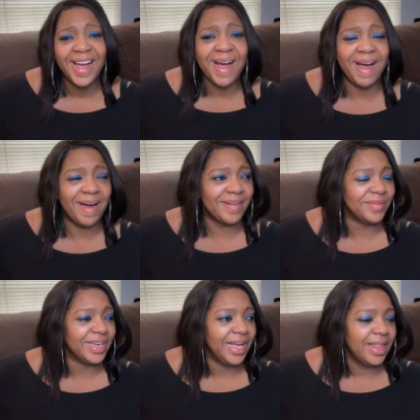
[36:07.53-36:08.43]

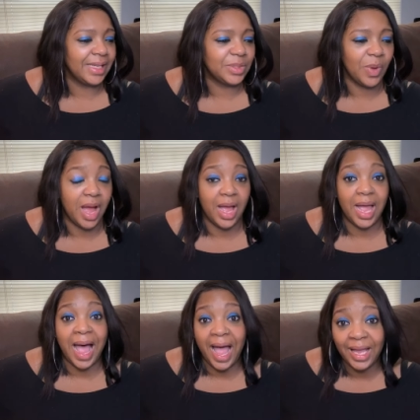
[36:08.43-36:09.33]
um, that's
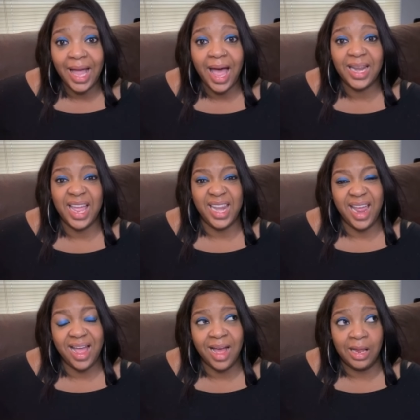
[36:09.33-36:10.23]
why I got an
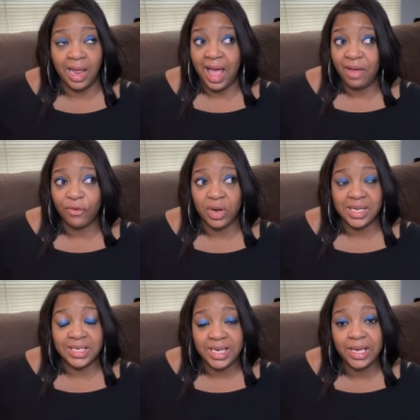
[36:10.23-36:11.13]
a F or a
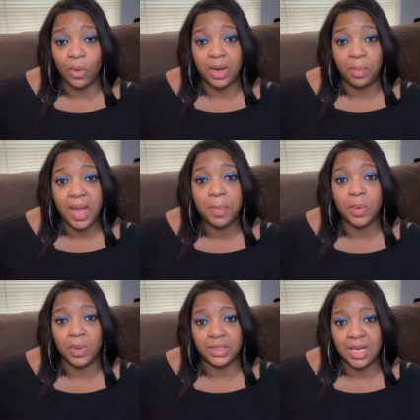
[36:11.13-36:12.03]
D on a paper
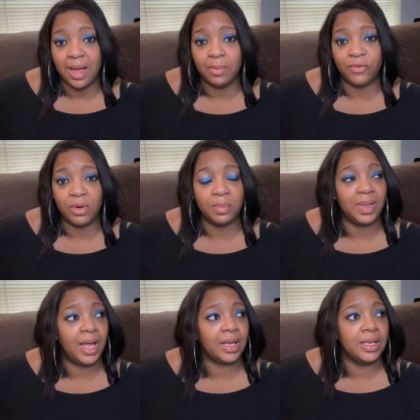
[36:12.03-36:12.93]
one time for a
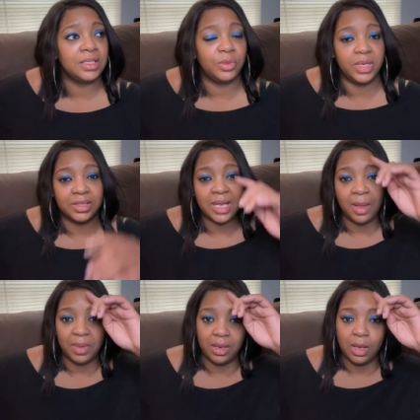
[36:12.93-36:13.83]
Black History
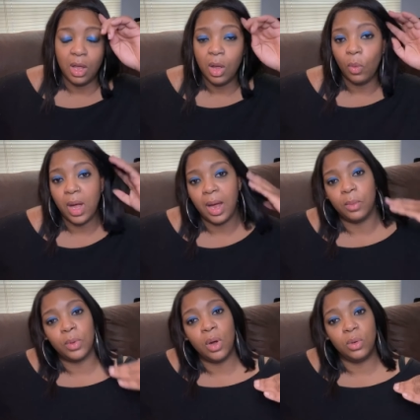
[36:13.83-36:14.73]
assignment where I
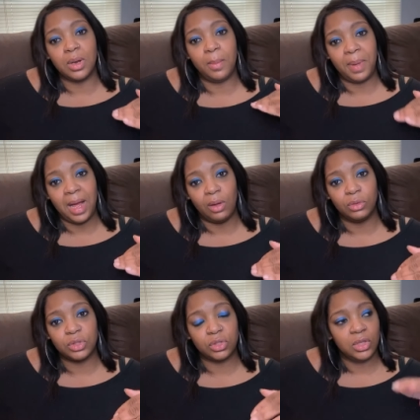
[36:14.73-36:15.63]
wrote
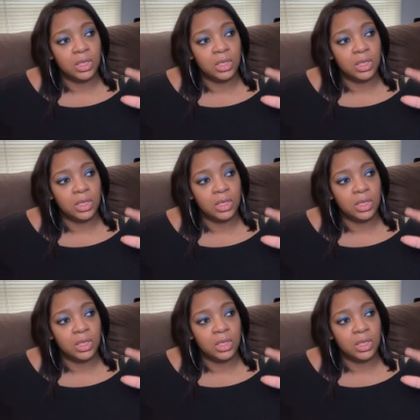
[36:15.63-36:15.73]
about